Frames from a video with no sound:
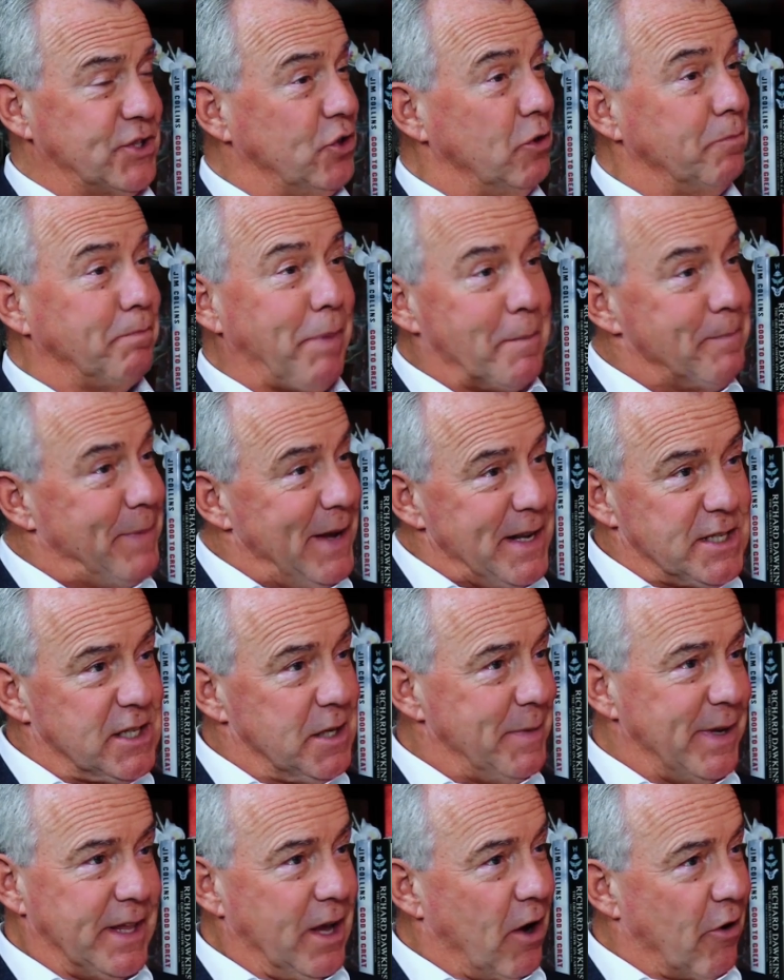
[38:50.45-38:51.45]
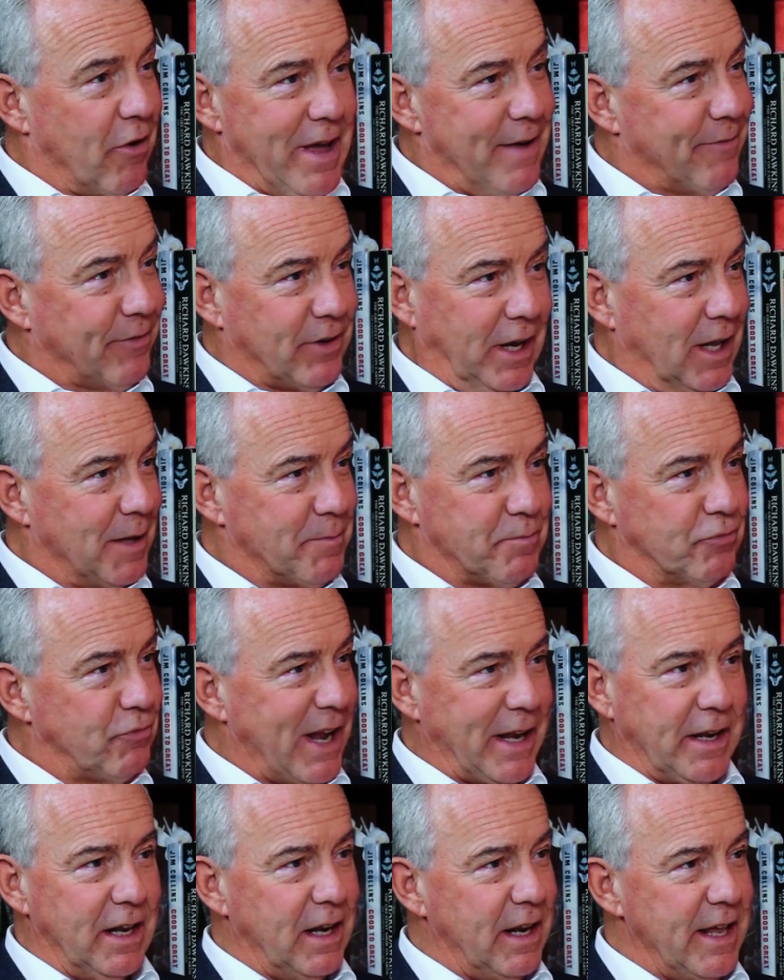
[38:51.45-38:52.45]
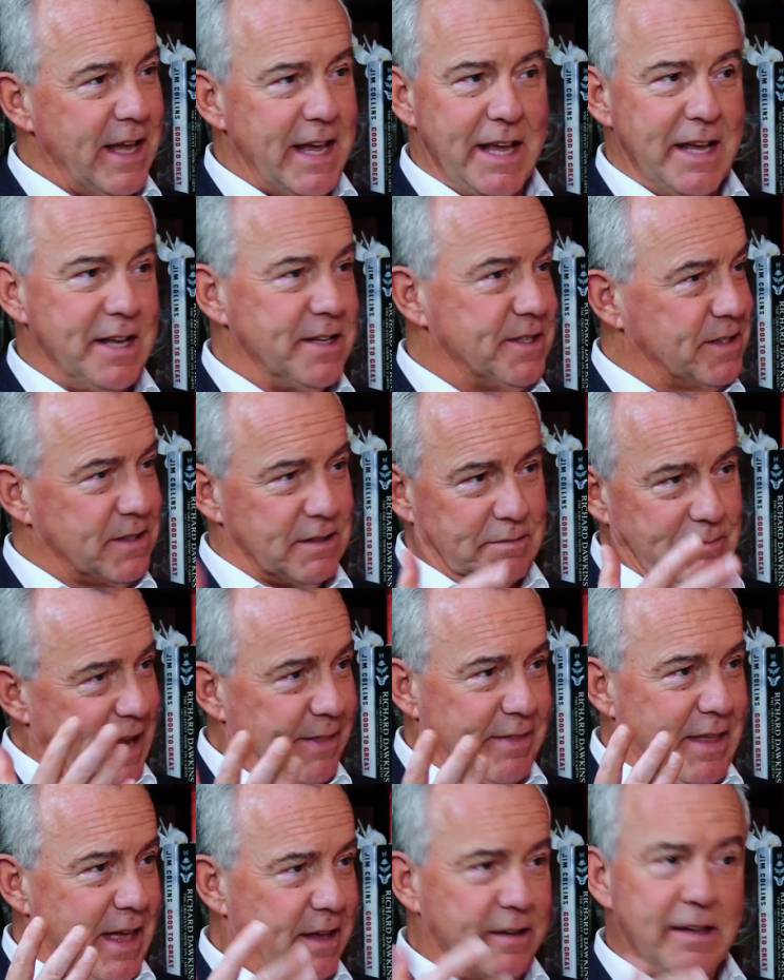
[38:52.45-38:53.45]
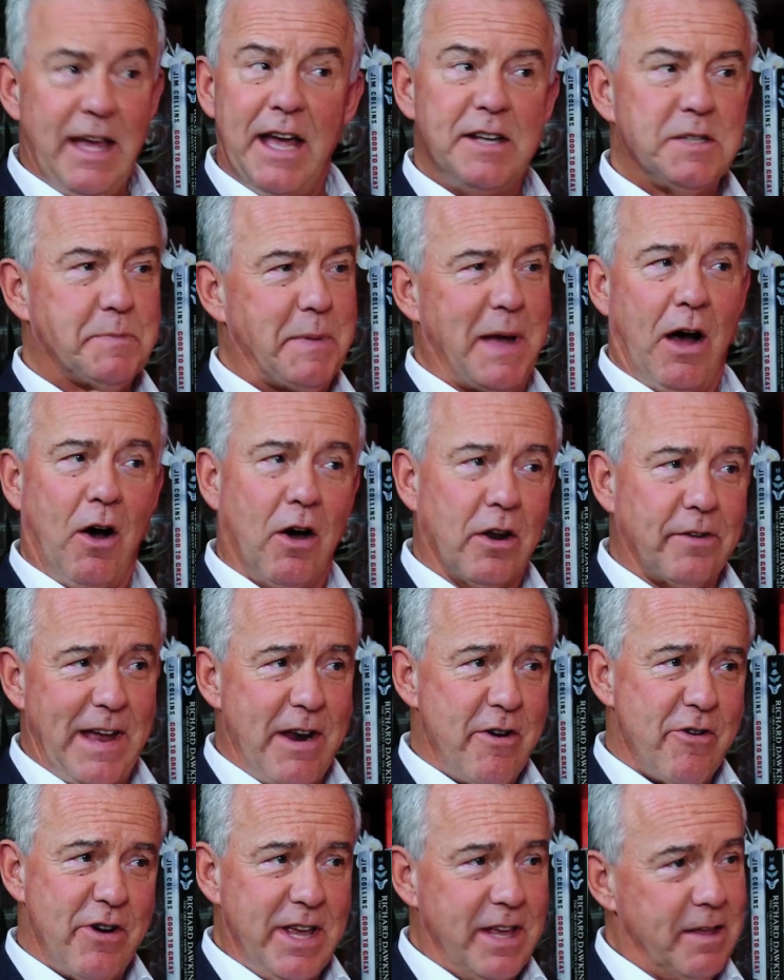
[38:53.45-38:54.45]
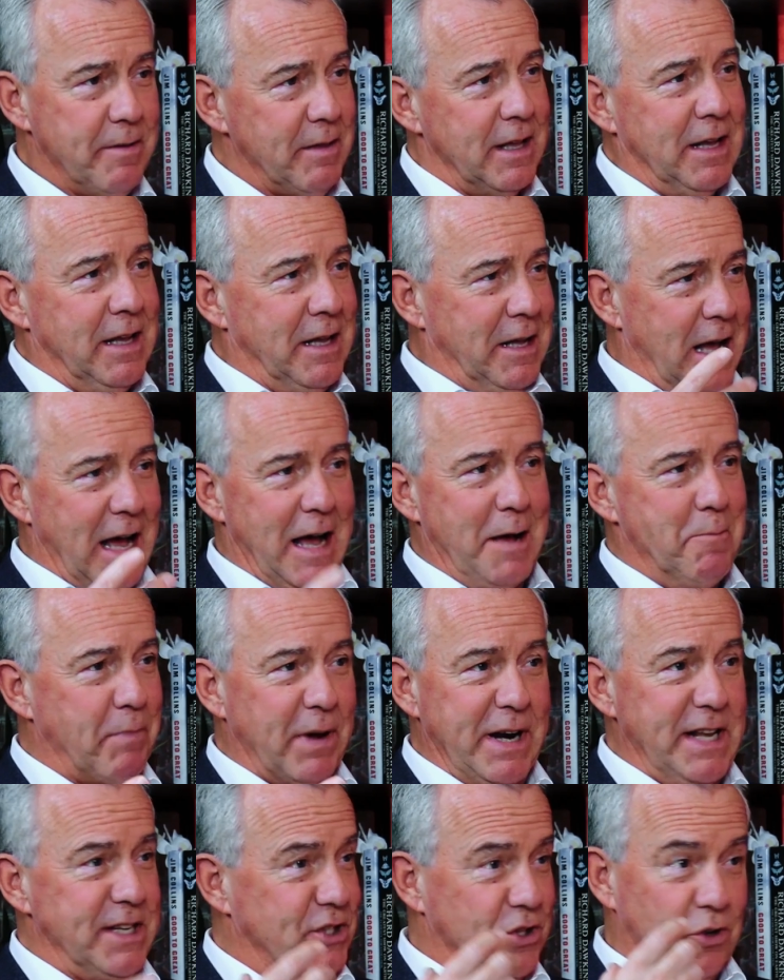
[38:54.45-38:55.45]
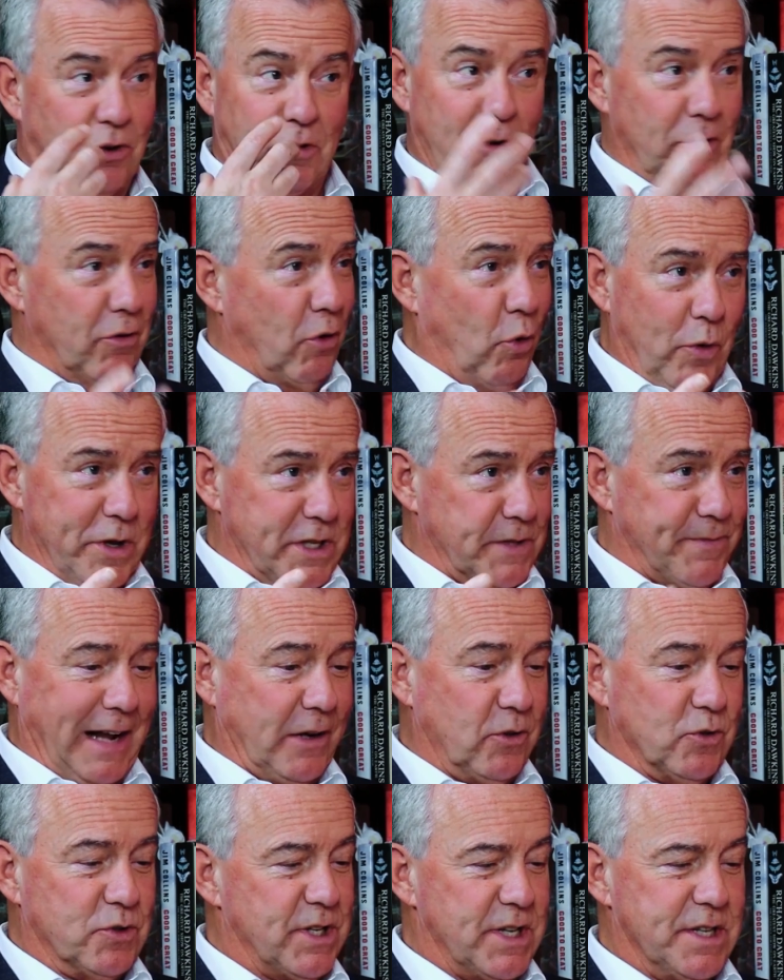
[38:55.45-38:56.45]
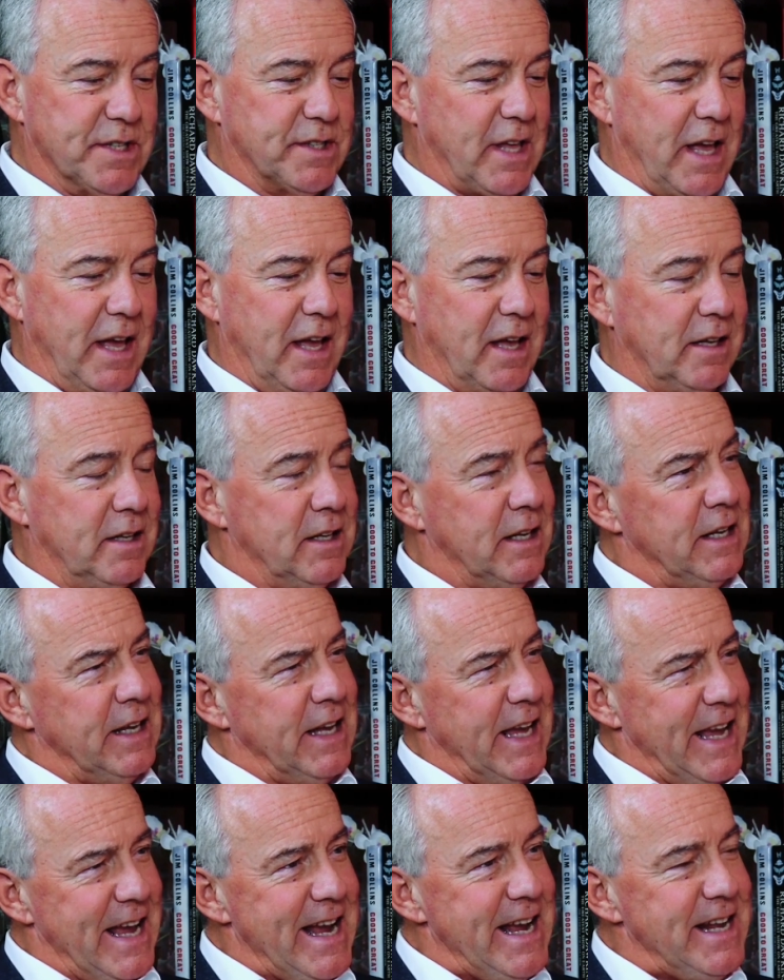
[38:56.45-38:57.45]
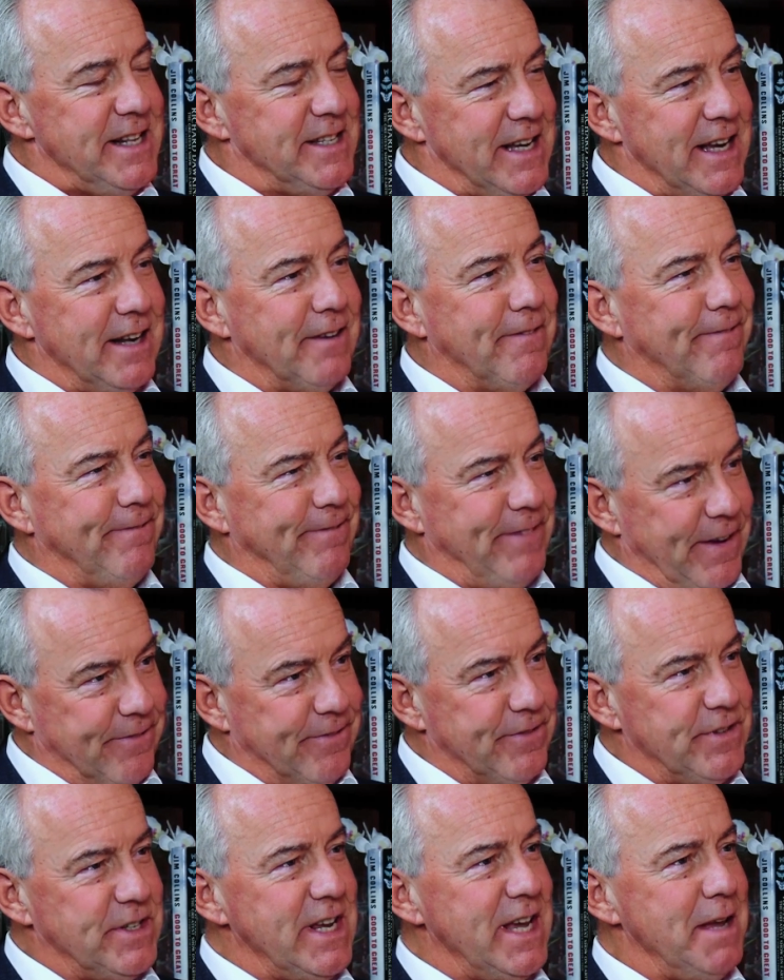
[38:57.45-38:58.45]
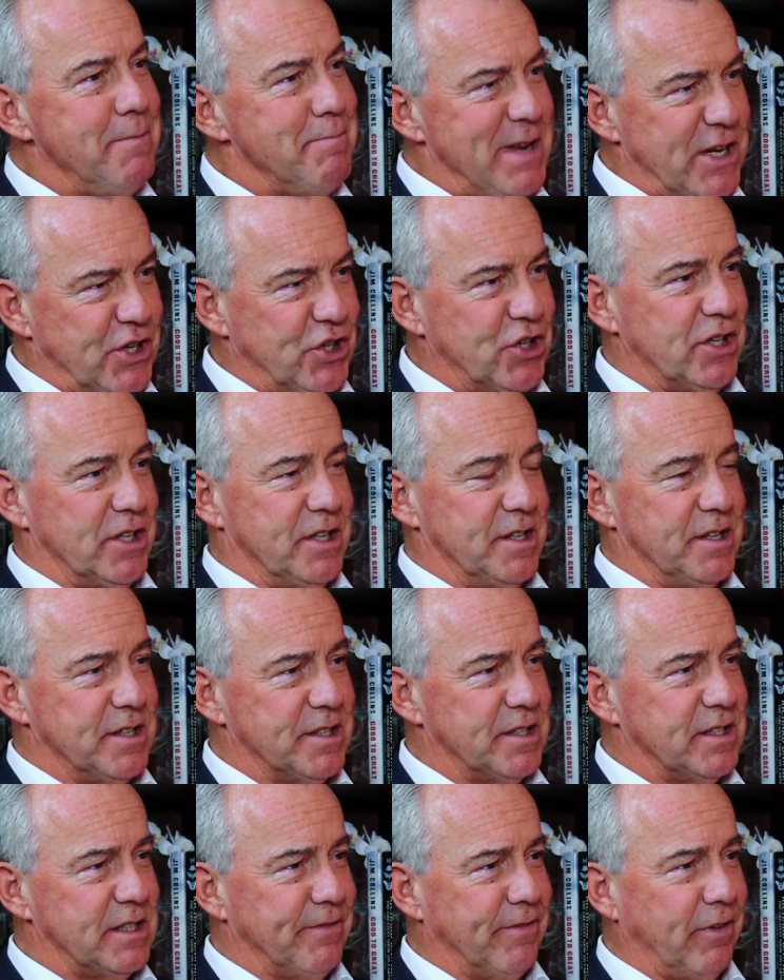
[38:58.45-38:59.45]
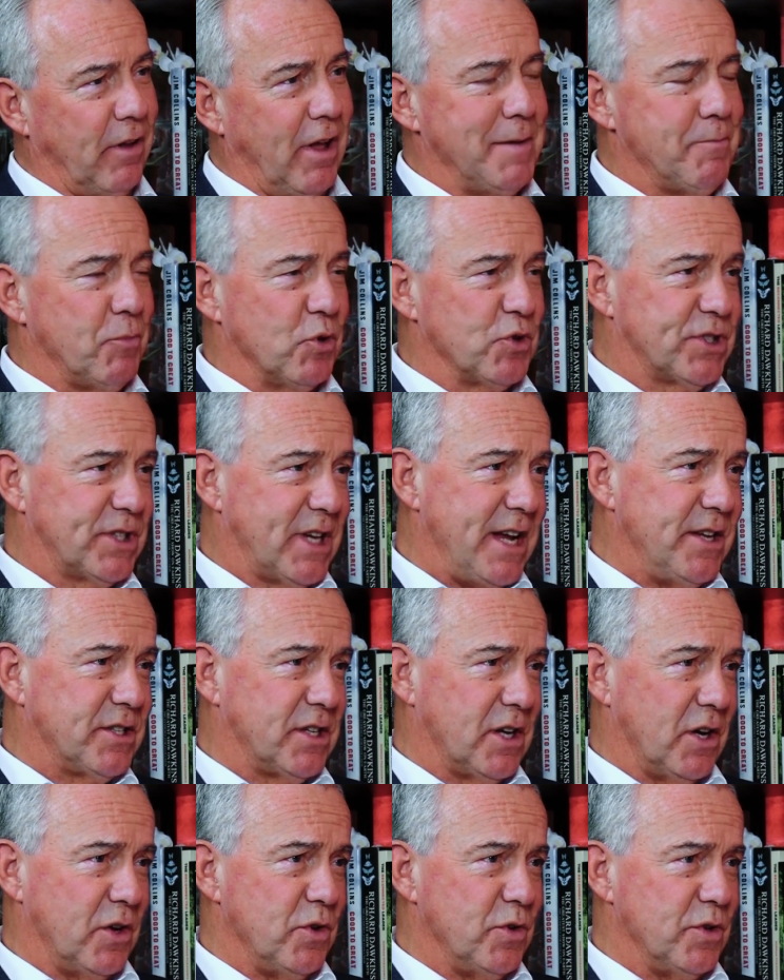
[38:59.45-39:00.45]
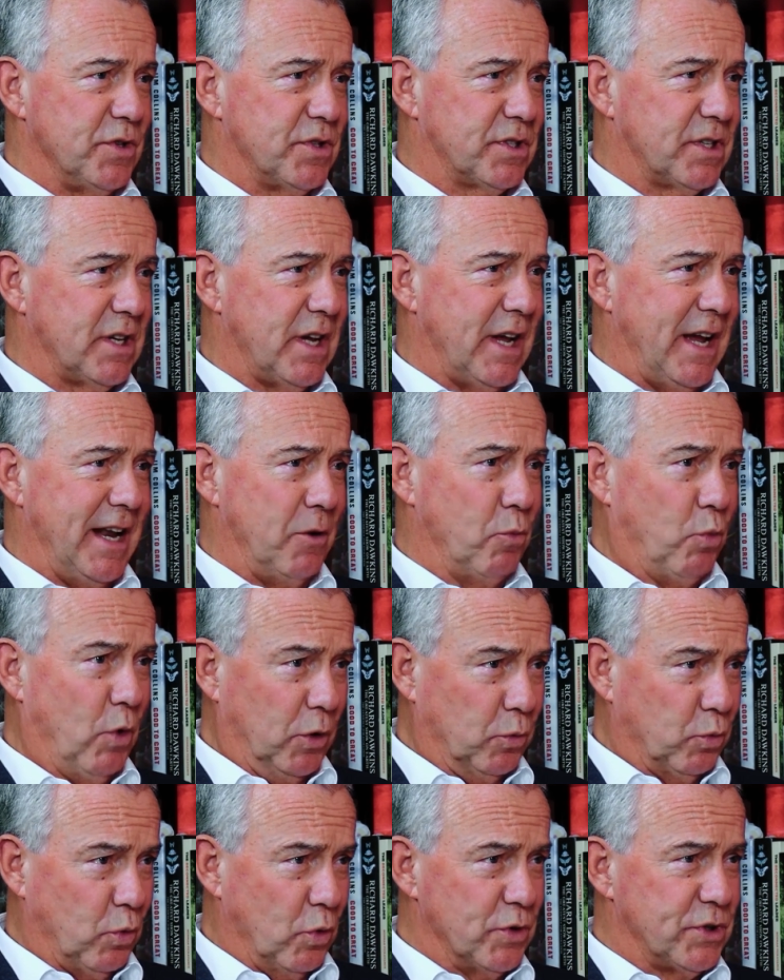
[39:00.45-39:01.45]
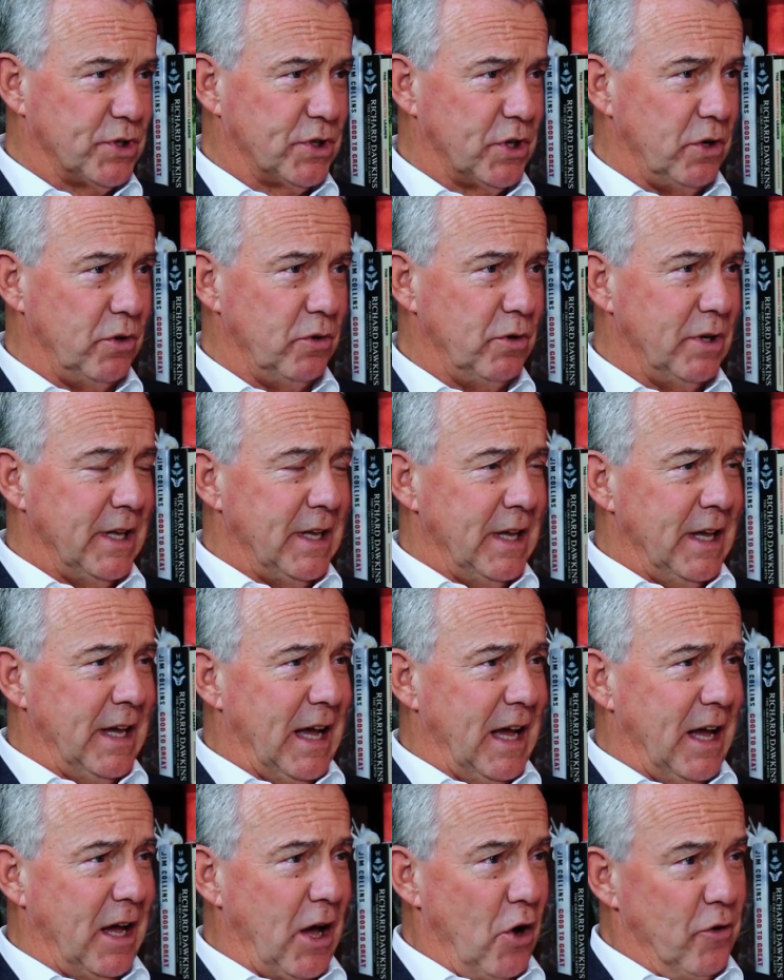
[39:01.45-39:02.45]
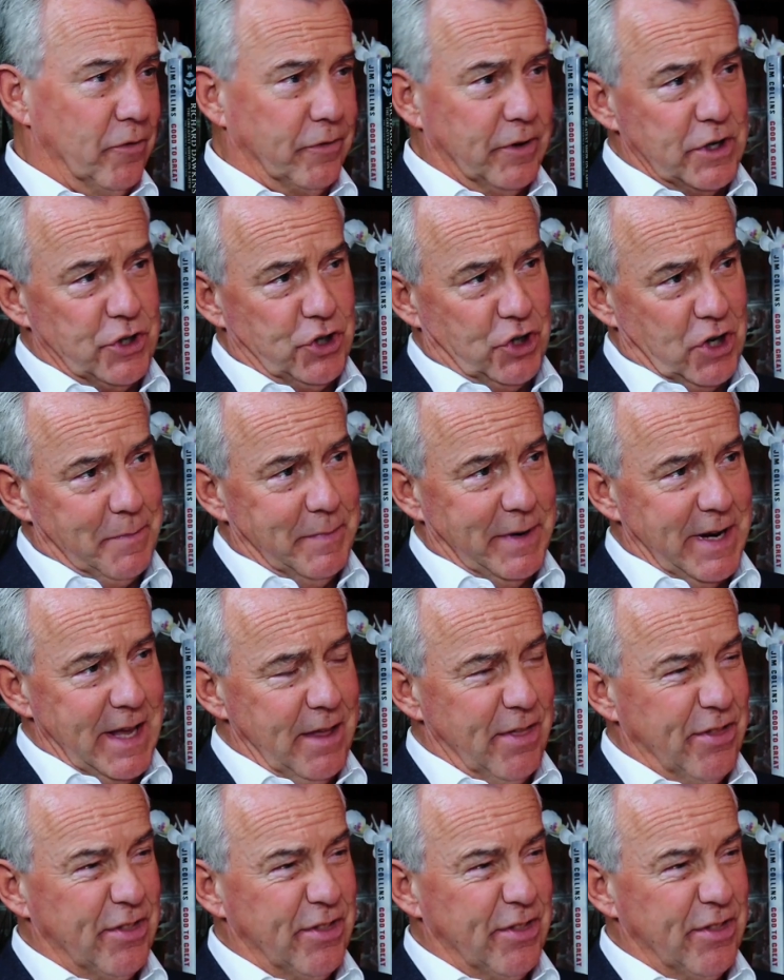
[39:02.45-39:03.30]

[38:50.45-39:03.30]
still bump into him at the RAF club regularly. He's in there. Yeah, he's a bit hard of hearing, but he's still got all his faculties there. He did 50 missions flying Mosquitoes in World War II over Germany,